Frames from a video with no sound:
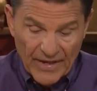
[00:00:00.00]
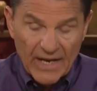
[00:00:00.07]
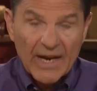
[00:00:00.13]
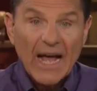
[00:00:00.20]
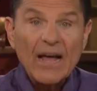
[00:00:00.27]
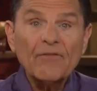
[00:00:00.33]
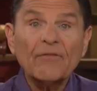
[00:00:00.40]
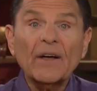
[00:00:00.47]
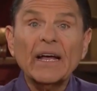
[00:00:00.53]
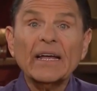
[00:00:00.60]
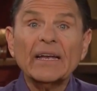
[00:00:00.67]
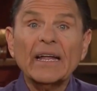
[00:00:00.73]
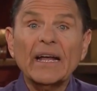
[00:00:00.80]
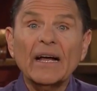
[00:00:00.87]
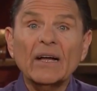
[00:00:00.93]
then I
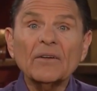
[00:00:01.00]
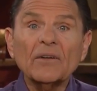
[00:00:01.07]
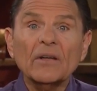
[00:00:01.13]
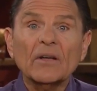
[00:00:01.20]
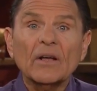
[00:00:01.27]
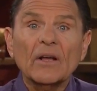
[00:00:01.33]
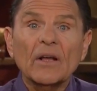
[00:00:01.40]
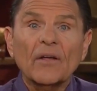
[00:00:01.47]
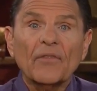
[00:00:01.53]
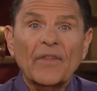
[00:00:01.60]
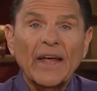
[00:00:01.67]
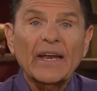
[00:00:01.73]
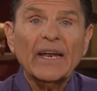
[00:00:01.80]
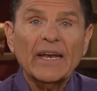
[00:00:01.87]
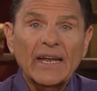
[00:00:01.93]
find out
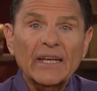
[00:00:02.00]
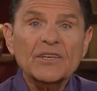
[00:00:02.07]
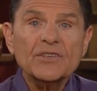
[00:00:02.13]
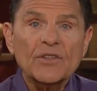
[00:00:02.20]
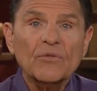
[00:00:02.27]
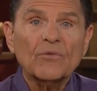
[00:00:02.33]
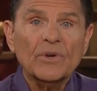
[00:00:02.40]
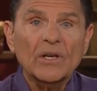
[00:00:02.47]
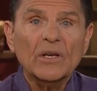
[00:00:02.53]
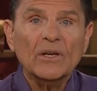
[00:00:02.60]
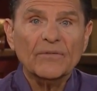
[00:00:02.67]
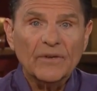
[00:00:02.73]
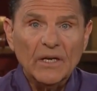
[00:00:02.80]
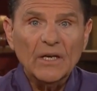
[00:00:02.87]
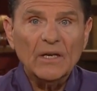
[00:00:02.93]
that it is the will
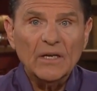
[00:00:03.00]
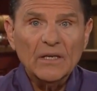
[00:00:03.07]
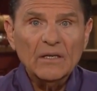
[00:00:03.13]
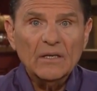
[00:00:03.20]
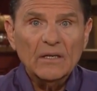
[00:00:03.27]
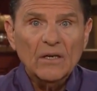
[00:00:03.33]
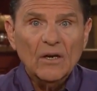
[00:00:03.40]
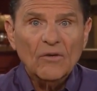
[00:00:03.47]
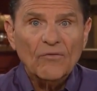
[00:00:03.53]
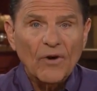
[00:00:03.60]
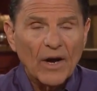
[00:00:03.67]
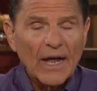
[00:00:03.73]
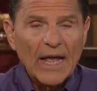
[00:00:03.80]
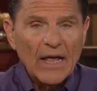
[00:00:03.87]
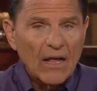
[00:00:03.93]
of God
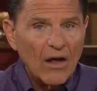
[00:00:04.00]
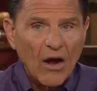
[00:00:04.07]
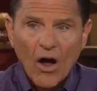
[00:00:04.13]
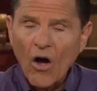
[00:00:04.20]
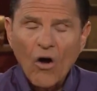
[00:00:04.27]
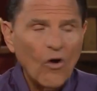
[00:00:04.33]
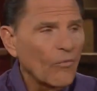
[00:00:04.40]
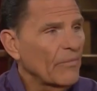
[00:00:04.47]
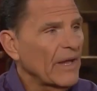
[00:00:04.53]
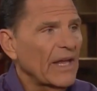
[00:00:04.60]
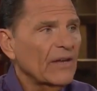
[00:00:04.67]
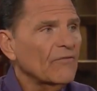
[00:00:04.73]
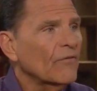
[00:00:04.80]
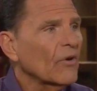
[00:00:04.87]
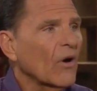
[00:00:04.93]
for all
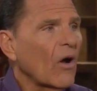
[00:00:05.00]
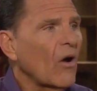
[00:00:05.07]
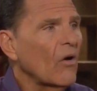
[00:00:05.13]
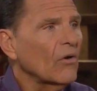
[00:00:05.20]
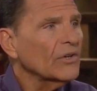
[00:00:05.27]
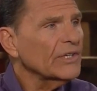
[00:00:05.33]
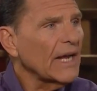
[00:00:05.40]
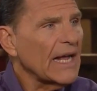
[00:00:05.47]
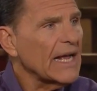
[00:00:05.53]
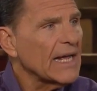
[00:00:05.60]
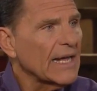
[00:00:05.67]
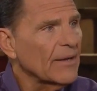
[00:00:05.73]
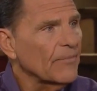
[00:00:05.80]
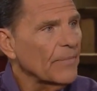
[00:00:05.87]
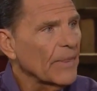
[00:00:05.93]
men for all
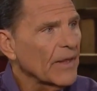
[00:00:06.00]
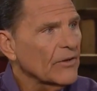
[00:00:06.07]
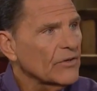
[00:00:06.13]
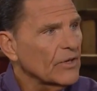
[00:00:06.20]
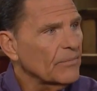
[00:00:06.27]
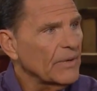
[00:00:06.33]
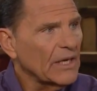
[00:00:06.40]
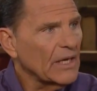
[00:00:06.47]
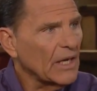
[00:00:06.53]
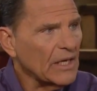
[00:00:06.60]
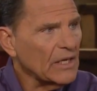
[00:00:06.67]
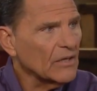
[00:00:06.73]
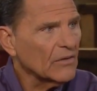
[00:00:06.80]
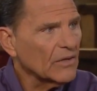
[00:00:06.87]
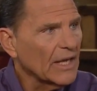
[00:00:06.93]
time to be
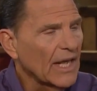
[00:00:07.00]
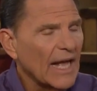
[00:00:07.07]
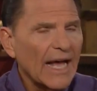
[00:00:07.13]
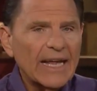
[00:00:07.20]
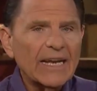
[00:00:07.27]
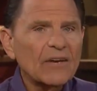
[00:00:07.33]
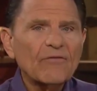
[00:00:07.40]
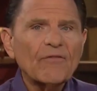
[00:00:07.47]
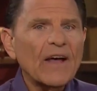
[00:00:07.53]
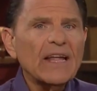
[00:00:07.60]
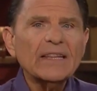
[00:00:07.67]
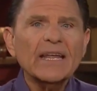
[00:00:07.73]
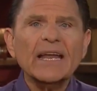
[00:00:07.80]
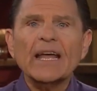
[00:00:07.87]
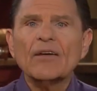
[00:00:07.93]
healed. I didn't
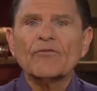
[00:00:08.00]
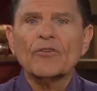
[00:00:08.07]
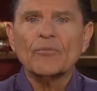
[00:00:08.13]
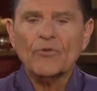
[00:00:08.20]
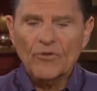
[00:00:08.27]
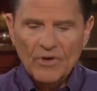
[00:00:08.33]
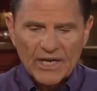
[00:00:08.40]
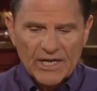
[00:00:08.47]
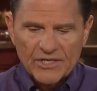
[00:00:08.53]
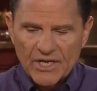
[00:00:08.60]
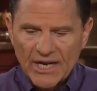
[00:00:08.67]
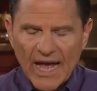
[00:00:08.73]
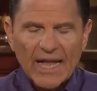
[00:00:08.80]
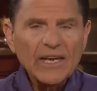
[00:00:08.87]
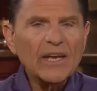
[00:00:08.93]
find that out from
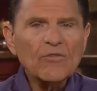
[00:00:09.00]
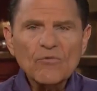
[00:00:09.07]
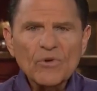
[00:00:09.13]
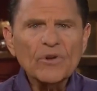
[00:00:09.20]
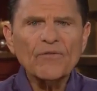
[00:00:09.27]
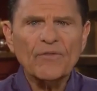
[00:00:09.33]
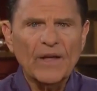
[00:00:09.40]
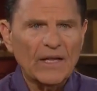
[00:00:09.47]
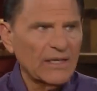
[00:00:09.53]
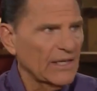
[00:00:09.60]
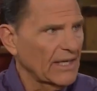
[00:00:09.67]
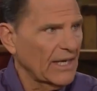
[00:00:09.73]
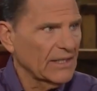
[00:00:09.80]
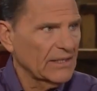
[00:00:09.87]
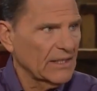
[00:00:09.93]
religion. I never would have found
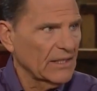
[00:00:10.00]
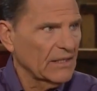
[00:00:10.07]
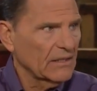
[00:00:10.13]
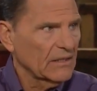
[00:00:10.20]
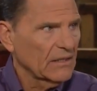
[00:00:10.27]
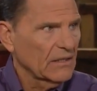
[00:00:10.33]
it out there.